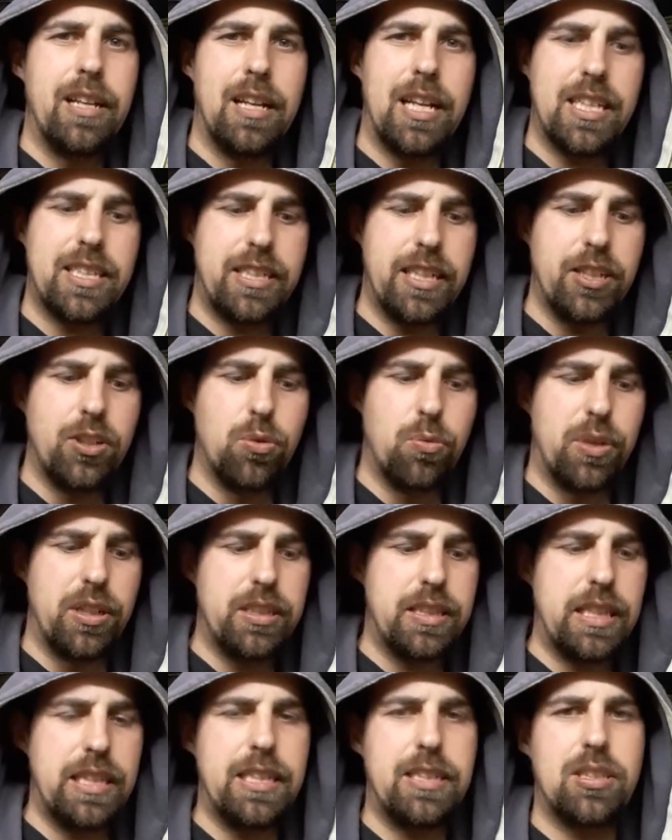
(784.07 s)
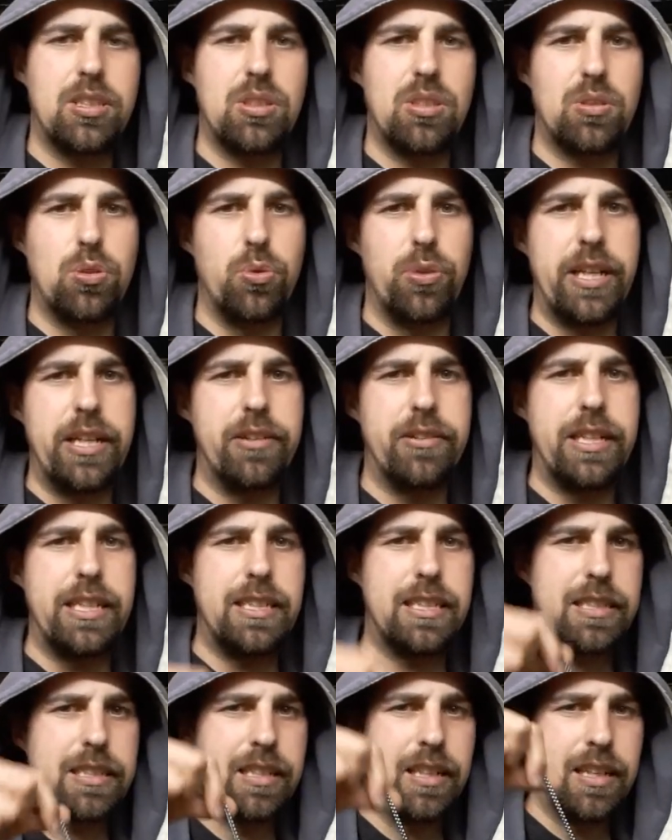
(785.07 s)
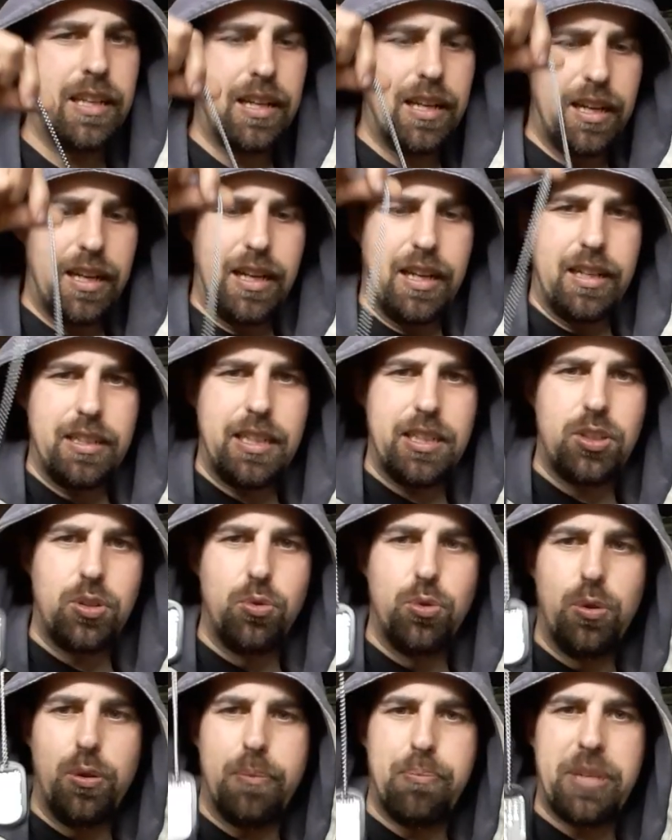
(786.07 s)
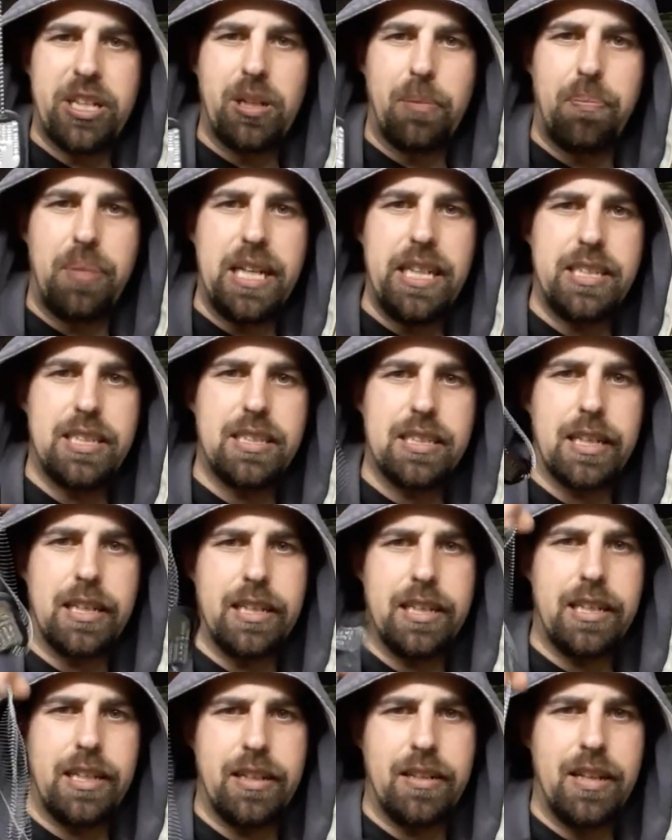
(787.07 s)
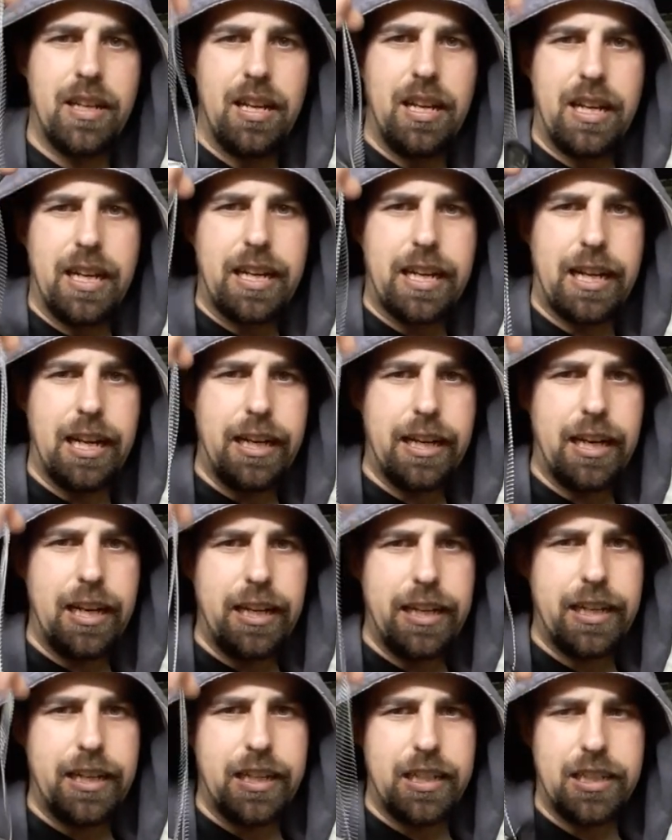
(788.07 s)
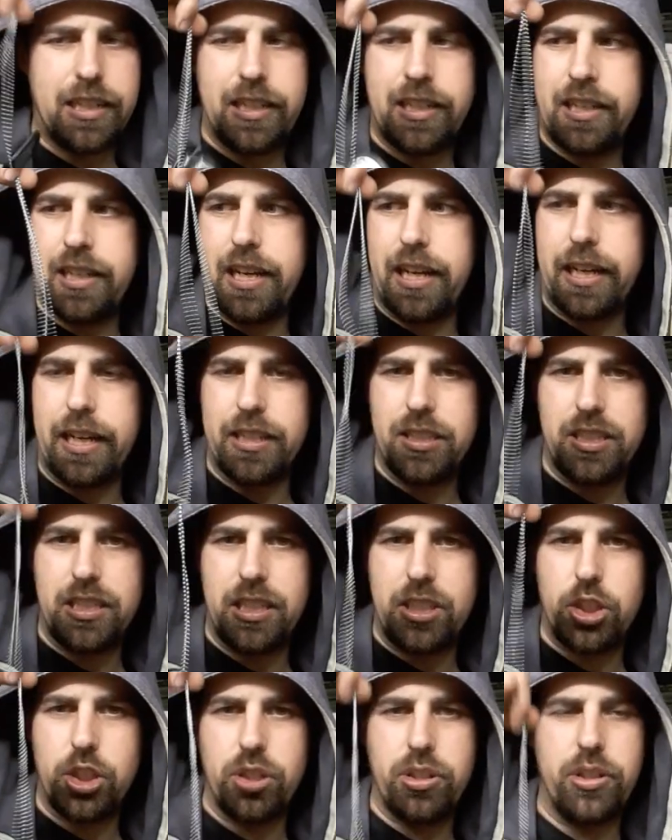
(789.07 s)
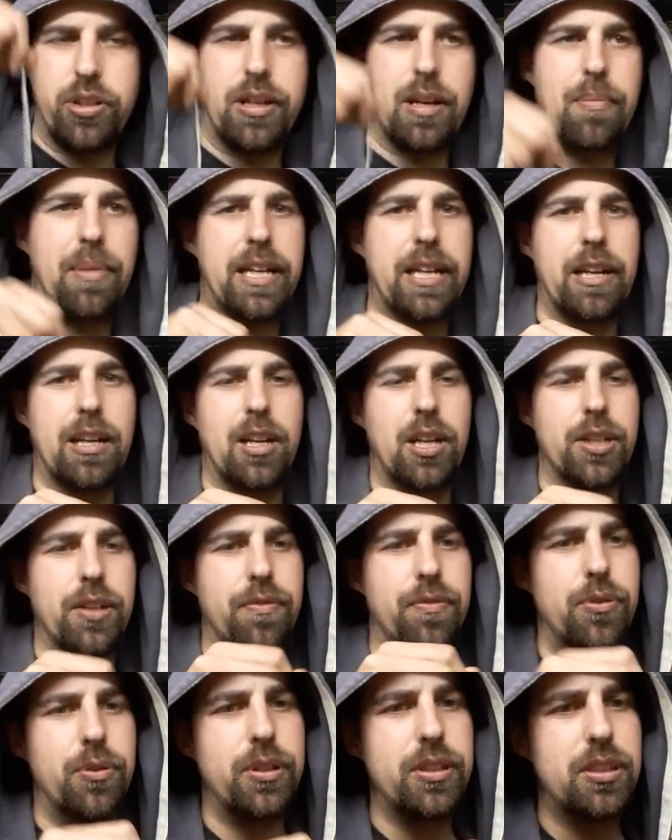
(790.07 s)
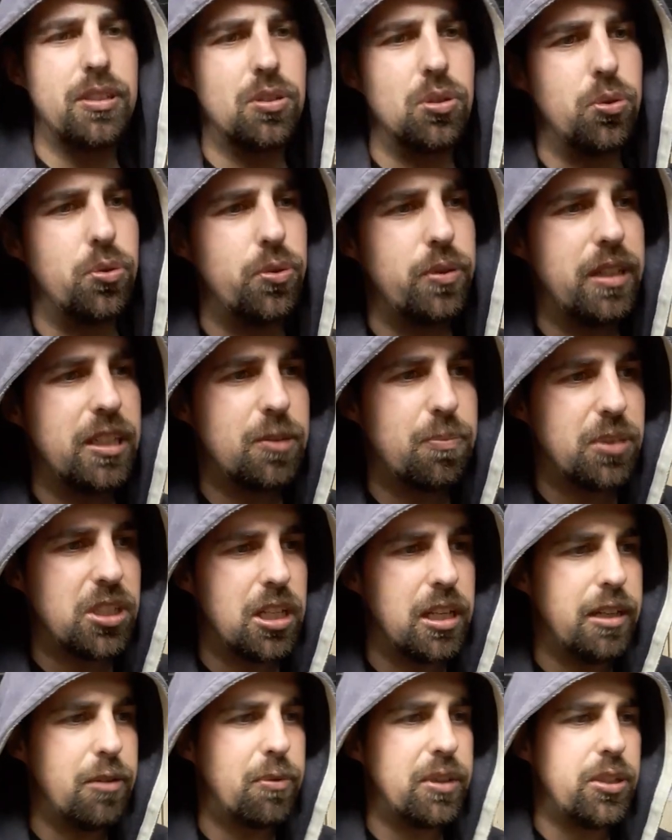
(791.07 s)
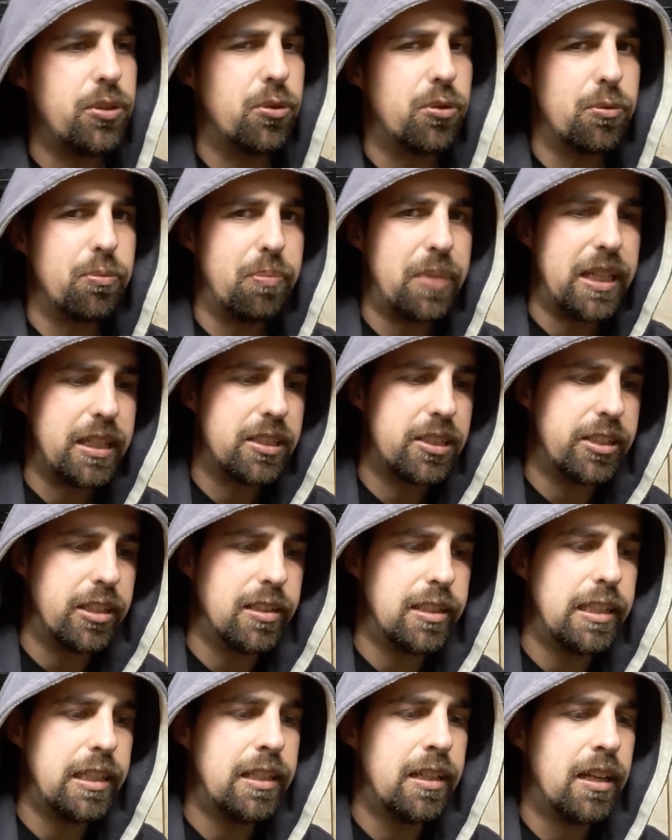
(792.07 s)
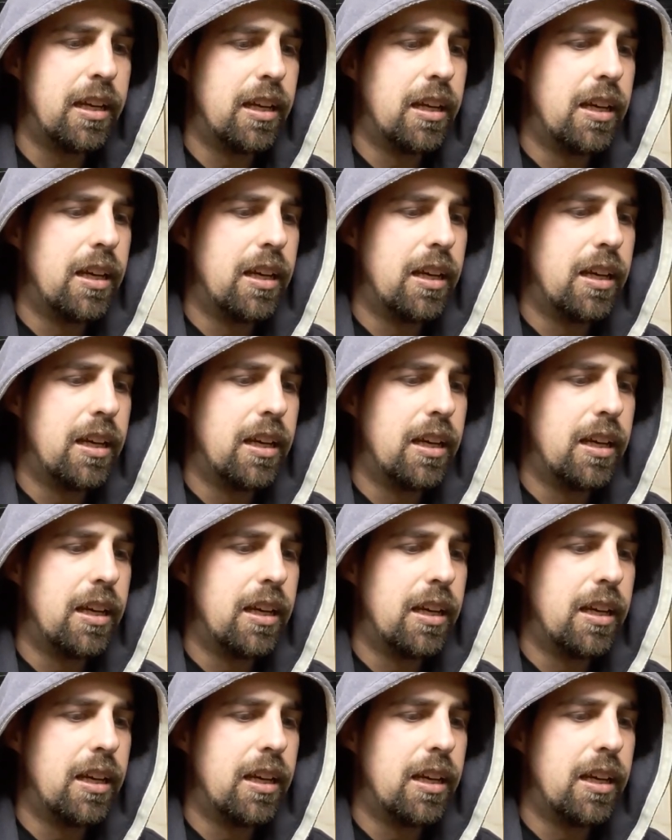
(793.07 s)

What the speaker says: last thing you want is to hear these two metal plates clinging against each other and making a lot of noise. So especially when you're being stealthy,